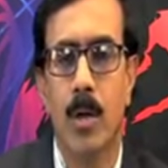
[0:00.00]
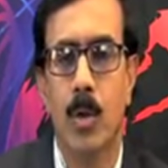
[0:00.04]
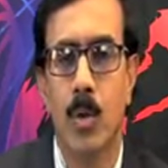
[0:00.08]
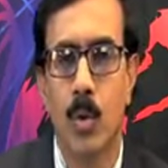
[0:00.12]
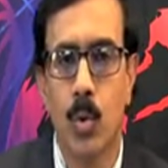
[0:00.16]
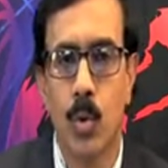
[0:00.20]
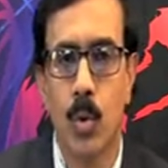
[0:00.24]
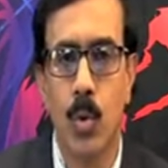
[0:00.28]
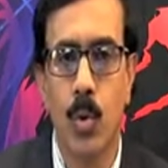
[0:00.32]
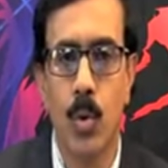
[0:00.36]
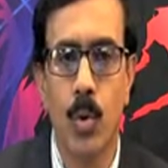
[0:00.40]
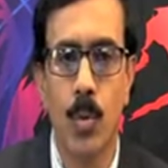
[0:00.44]

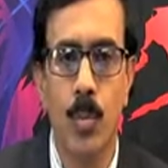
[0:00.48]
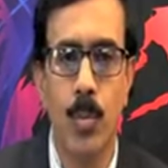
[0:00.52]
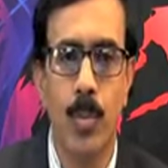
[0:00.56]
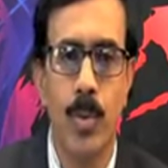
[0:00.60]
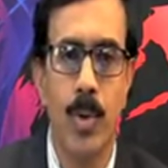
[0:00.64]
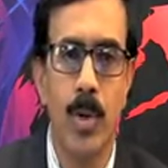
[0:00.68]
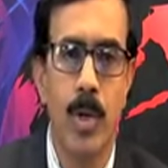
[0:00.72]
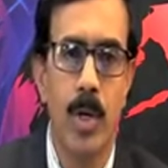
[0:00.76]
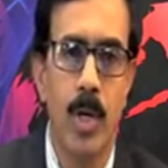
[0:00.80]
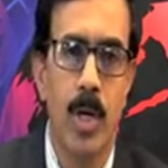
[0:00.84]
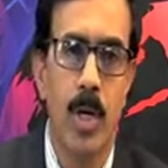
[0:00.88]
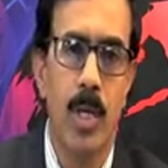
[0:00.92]

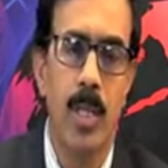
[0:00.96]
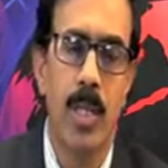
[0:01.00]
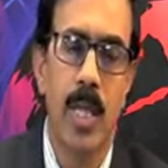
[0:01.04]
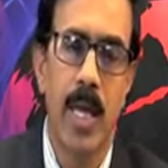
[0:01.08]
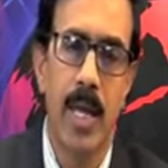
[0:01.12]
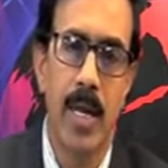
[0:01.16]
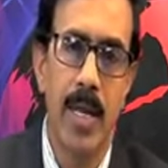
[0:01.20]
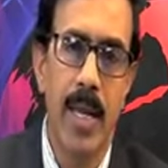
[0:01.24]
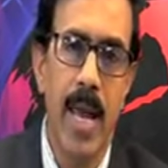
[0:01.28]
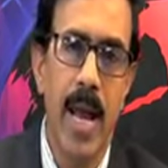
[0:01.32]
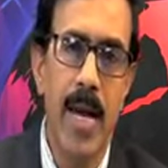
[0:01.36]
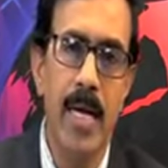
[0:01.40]
group,
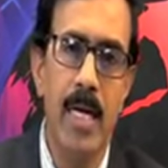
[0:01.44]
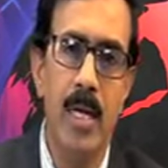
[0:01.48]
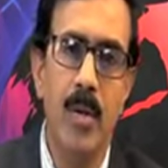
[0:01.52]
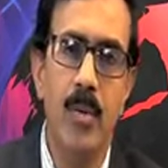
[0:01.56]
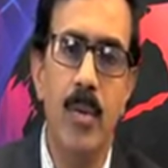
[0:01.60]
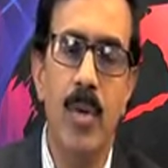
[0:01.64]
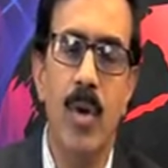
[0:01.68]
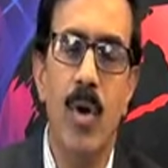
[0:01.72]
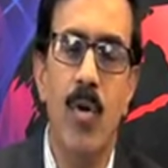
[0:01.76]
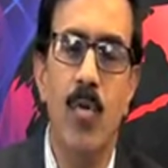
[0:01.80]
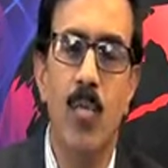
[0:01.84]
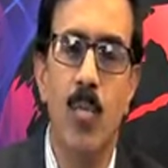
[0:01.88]
the
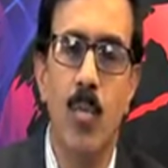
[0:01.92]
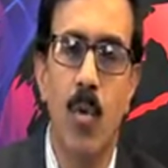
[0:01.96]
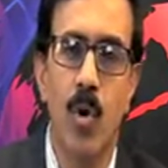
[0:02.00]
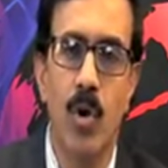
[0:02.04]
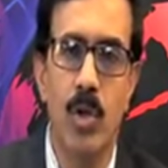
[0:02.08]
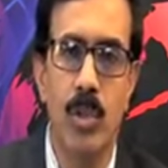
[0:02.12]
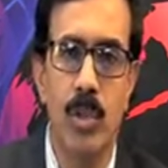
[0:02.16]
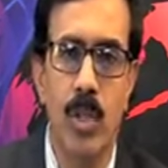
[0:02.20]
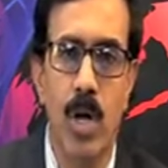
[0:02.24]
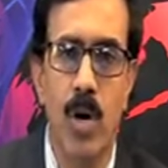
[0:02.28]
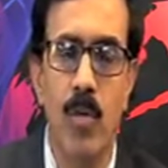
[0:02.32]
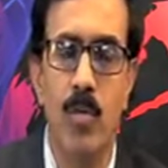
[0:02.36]
reactivity of
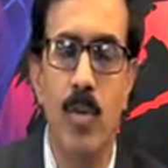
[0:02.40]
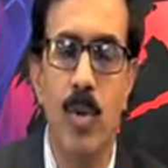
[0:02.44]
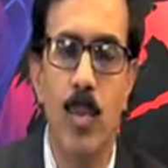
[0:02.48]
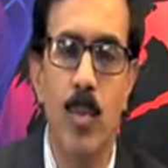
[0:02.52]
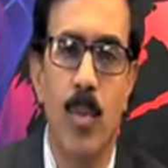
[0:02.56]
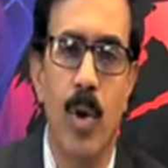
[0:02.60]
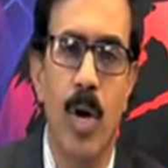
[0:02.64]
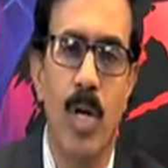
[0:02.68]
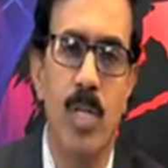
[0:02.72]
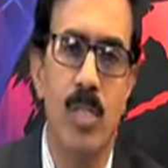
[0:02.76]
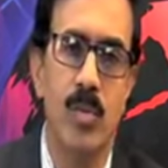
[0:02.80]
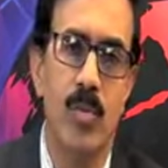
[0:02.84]
most of the
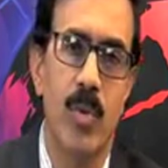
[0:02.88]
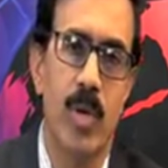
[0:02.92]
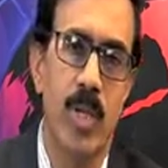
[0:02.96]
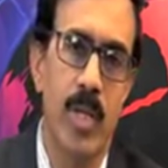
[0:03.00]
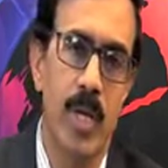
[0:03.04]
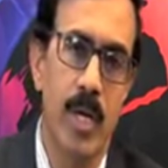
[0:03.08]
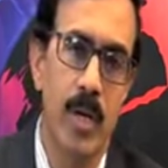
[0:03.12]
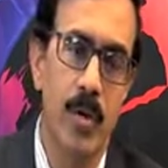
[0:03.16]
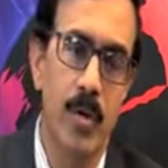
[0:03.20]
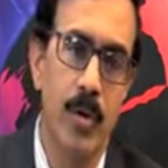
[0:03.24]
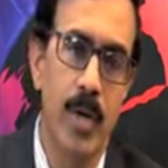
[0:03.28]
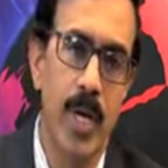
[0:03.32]
bonds,
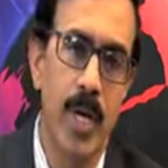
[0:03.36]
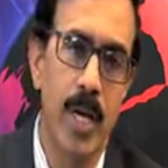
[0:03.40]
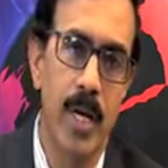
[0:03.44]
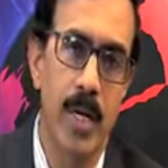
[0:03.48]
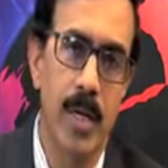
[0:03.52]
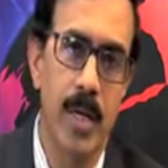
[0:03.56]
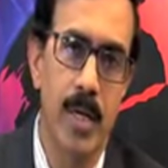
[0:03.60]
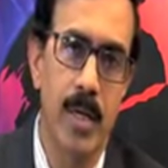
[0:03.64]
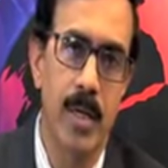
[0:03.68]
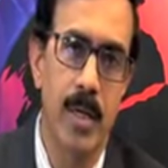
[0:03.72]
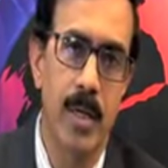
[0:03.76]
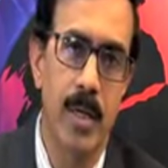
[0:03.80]
whether you
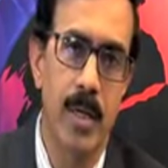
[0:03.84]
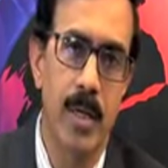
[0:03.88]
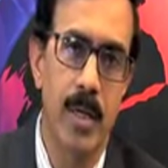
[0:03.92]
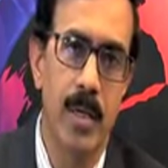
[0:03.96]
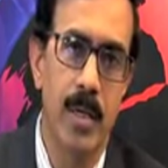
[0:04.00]
take